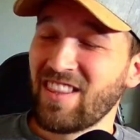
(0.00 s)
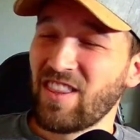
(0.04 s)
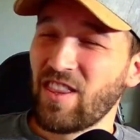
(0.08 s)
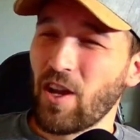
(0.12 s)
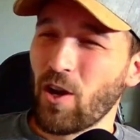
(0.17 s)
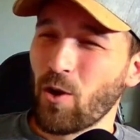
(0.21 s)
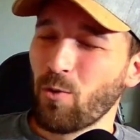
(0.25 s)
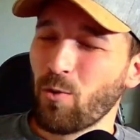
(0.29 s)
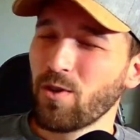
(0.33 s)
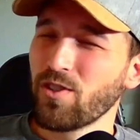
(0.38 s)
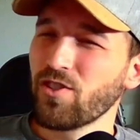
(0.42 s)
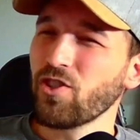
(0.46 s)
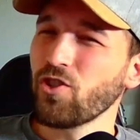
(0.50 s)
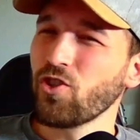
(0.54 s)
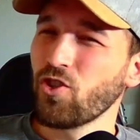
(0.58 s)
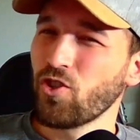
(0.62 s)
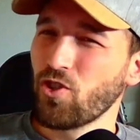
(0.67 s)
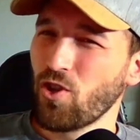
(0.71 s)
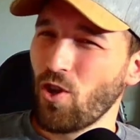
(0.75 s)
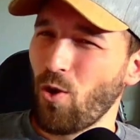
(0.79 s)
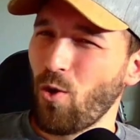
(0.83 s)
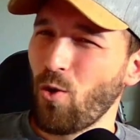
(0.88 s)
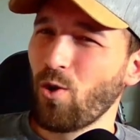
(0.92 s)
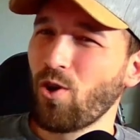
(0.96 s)
There was a
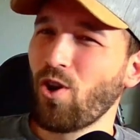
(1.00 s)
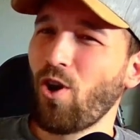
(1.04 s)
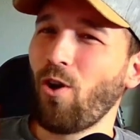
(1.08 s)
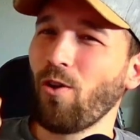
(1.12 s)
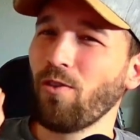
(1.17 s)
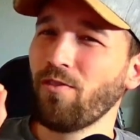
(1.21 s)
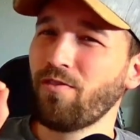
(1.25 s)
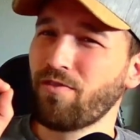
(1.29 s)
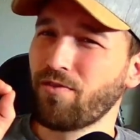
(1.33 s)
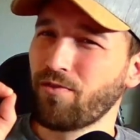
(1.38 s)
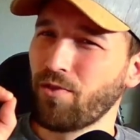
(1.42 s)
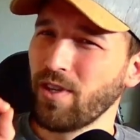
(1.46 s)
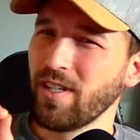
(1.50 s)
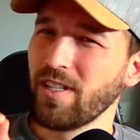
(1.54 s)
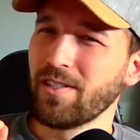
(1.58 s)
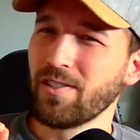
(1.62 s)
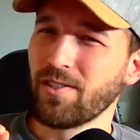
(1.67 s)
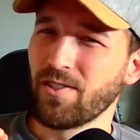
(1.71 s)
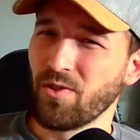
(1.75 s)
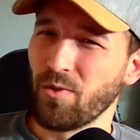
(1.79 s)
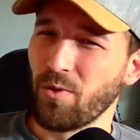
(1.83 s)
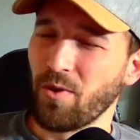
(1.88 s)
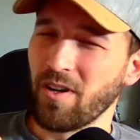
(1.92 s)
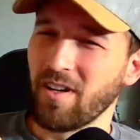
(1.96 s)
show called
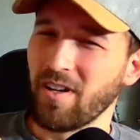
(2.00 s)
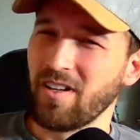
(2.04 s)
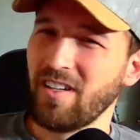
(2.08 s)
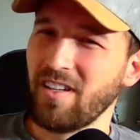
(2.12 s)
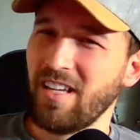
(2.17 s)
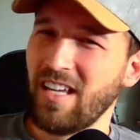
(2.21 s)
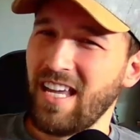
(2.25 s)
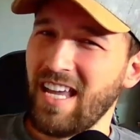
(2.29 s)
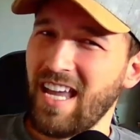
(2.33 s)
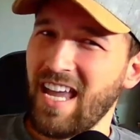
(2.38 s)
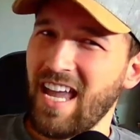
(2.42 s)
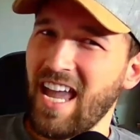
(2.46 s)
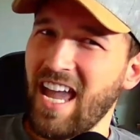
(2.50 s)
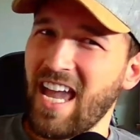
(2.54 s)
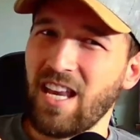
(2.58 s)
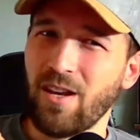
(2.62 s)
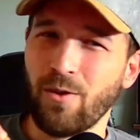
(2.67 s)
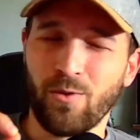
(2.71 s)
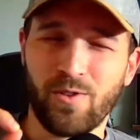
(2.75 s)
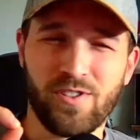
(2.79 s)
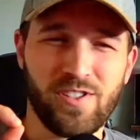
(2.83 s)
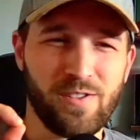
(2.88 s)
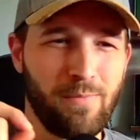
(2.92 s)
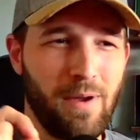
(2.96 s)
Freakazoid. And it
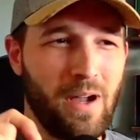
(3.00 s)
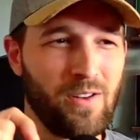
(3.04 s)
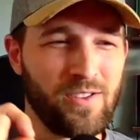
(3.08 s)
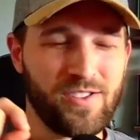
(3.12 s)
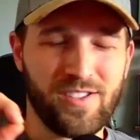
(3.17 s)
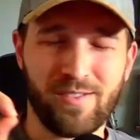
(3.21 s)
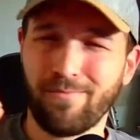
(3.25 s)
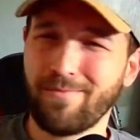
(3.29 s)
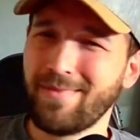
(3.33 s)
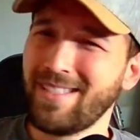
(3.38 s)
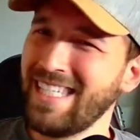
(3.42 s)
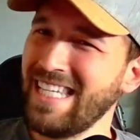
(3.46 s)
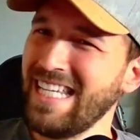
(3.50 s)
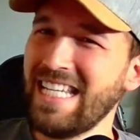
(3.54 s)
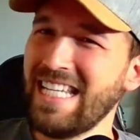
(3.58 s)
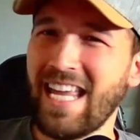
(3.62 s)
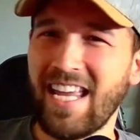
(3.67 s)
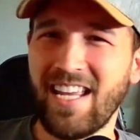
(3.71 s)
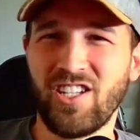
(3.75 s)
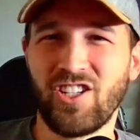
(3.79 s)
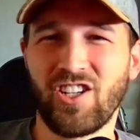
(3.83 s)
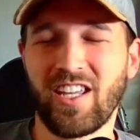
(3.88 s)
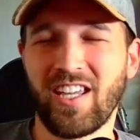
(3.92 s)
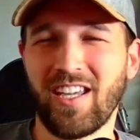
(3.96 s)
was about some
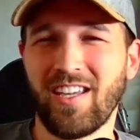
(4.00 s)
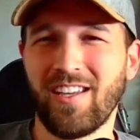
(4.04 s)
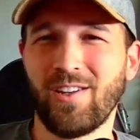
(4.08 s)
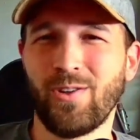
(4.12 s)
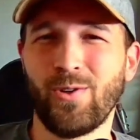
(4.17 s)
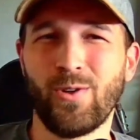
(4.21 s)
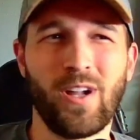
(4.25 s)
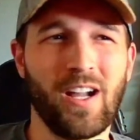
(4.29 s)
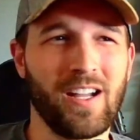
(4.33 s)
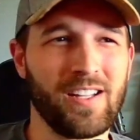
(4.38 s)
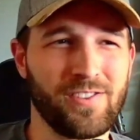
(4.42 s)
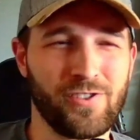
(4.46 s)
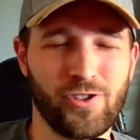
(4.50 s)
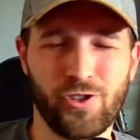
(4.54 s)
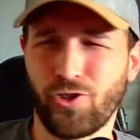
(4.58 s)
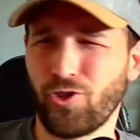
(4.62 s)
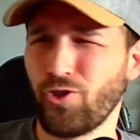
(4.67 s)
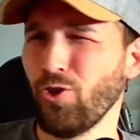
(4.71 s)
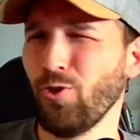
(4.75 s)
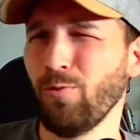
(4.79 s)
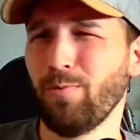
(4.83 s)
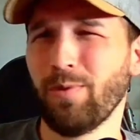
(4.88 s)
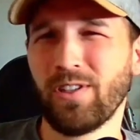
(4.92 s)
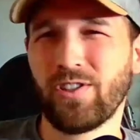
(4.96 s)
teenage kid who got
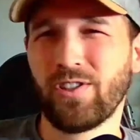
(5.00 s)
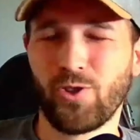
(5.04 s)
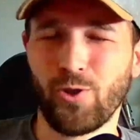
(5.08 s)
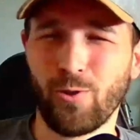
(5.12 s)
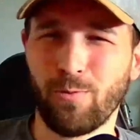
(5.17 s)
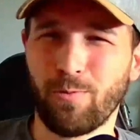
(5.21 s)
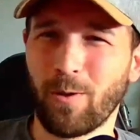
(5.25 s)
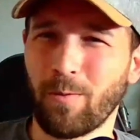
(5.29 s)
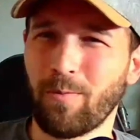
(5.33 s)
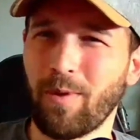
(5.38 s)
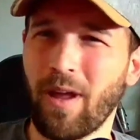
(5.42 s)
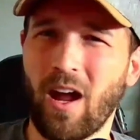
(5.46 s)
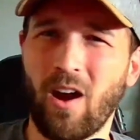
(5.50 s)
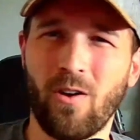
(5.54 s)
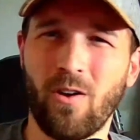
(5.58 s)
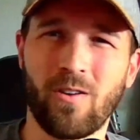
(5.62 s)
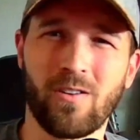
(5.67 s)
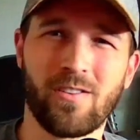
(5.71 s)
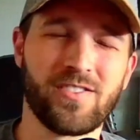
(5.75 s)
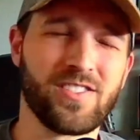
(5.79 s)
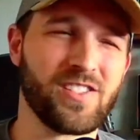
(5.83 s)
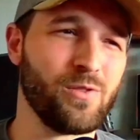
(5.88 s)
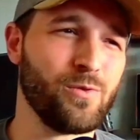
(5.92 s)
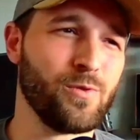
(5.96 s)
stupid
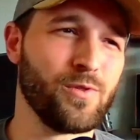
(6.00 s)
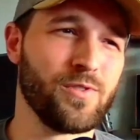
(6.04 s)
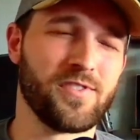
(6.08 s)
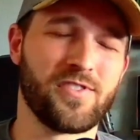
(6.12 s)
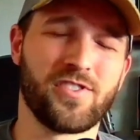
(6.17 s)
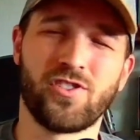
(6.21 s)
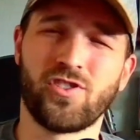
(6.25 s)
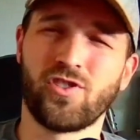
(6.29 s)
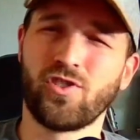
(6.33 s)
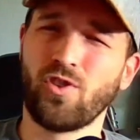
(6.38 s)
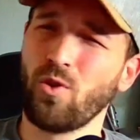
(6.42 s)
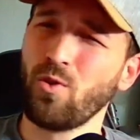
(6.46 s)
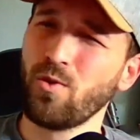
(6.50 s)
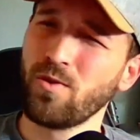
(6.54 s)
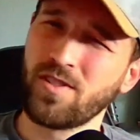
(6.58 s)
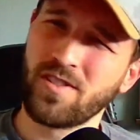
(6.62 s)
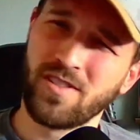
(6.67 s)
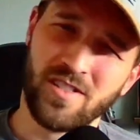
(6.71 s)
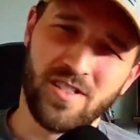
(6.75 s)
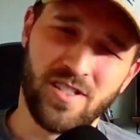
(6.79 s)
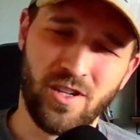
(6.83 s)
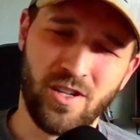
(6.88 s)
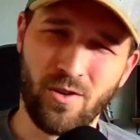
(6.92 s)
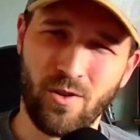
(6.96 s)
superpowers. It was so
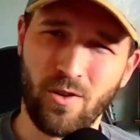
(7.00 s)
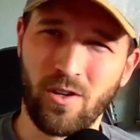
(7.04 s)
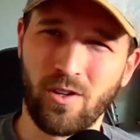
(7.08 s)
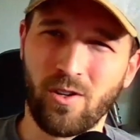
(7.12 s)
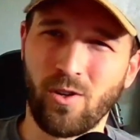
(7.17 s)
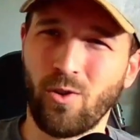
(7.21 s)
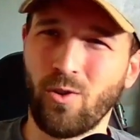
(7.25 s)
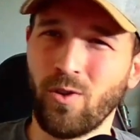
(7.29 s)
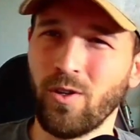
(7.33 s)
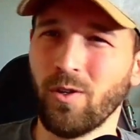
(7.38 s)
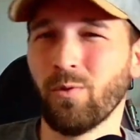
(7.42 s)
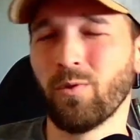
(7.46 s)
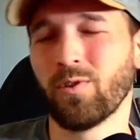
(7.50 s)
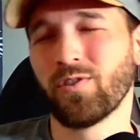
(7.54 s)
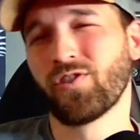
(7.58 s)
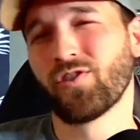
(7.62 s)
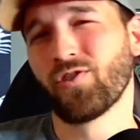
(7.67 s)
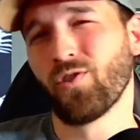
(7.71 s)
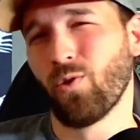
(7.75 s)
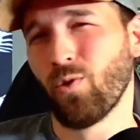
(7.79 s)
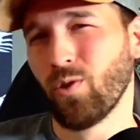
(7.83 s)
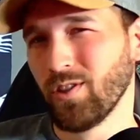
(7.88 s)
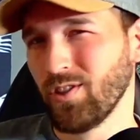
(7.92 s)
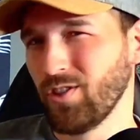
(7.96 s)
satirical. It was
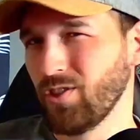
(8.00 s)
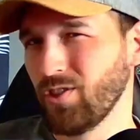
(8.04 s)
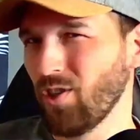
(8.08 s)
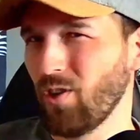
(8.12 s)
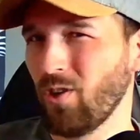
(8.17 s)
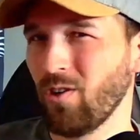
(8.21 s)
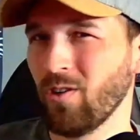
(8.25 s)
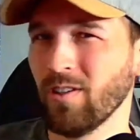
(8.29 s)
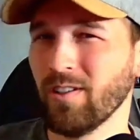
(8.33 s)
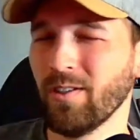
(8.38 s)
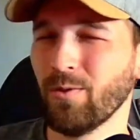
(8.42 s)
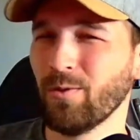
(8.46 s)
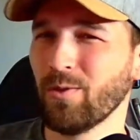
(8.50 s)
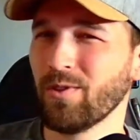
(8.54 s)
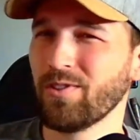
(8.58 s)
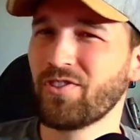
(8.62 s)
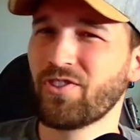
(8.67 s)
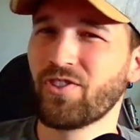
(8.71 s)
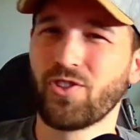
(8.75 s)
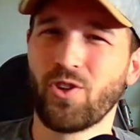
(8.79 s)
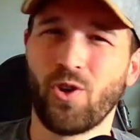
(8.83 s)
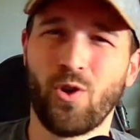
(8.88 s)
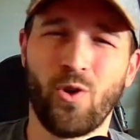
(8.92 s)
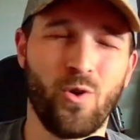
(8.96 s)
so adult. It was
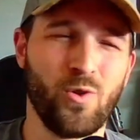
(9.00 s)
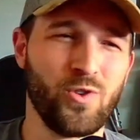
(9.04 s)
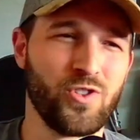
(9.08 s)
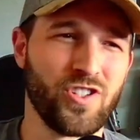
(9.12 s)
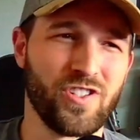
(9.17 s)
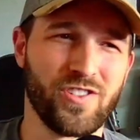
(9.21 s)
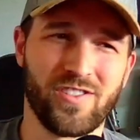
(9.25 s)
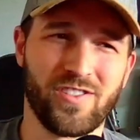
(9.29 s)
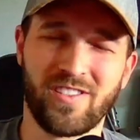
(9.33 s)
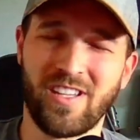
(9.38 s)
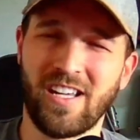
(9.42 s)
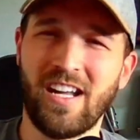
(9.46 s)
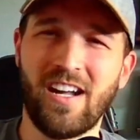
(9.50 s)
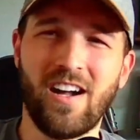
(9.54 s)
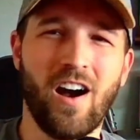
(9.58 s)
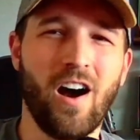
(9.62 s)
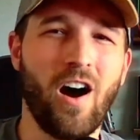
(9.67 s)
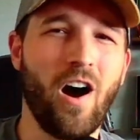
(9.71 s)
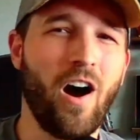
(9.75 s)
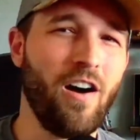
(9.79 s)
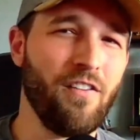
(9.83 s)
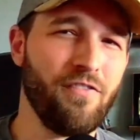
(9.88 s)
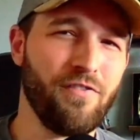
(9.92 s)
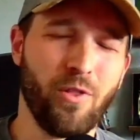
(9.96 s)
so just
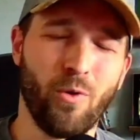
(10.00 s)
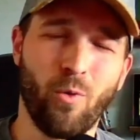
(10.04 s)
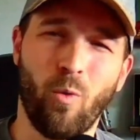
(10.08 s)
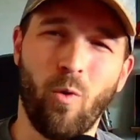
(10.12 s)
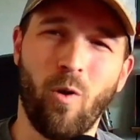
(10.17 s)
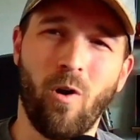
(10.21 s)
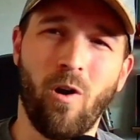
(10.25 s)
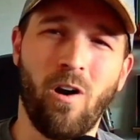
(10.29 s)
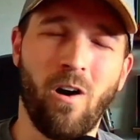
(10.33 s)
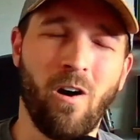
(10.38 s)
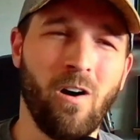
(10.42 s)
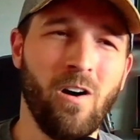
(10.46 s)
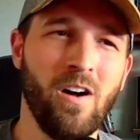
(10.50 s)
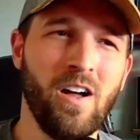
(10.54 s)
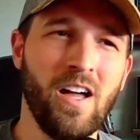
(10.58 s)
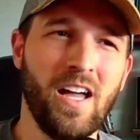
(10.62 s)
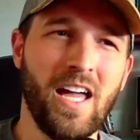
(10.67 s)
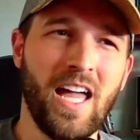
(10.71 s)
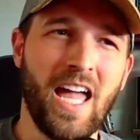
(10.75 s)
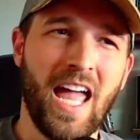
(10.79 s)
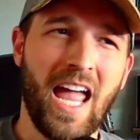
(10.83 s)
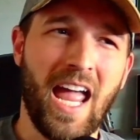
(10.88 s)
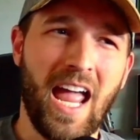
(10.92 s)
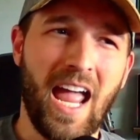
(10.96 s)
off the wall.
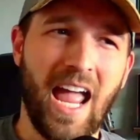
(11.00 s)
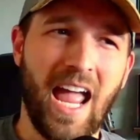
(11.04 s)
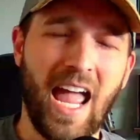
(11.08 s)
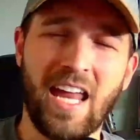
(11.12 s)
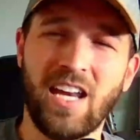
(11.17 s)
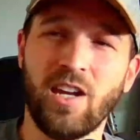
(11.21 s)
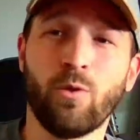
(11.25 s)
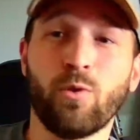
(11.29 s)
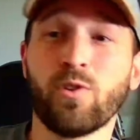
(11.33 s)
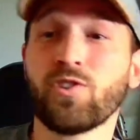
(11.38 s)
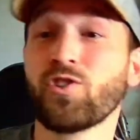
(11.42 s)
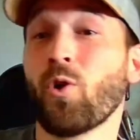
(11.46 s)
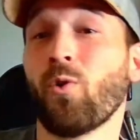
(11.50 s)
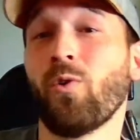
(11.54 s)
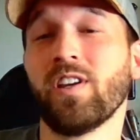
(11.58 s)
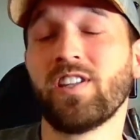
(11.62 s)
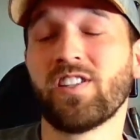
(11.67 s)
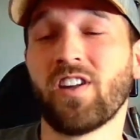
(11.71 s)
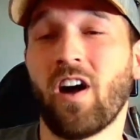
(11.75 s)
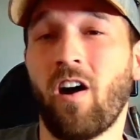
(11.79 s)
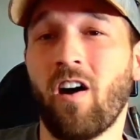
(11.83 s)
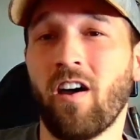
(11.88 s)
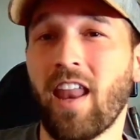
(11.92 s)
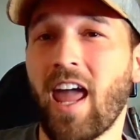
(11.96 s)
And it was always
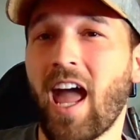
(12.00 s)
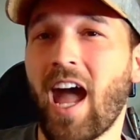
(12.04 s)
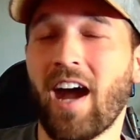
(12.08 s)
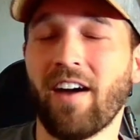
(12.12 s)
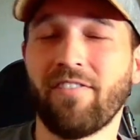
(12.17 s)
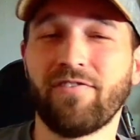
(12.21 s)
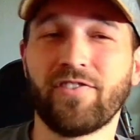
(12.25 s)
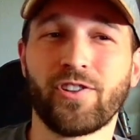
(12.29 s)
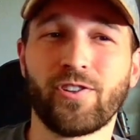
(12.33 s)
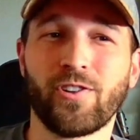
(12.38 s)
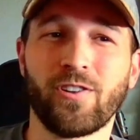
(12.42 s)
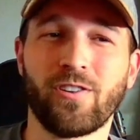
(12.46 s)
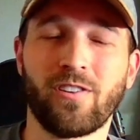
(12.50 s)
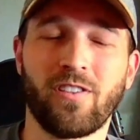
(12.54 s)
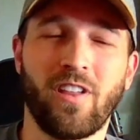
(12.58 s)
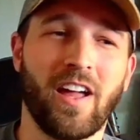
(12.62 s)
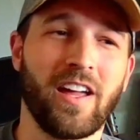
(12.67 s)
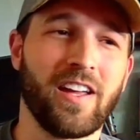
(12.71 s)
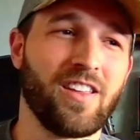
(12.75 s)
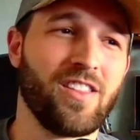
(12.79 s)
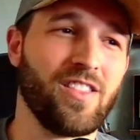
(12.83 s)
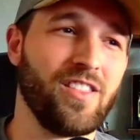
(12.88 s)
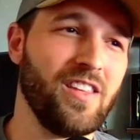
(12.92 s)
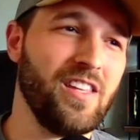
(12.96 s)
on after
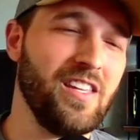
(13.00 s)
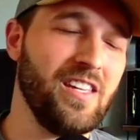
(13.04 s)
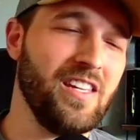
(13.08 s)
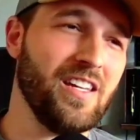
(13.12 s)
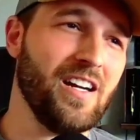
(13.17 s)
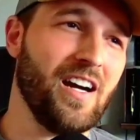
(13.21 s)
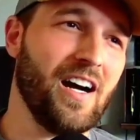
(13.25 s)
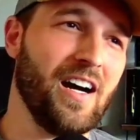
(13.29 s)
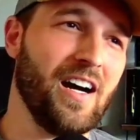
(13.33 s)
like the,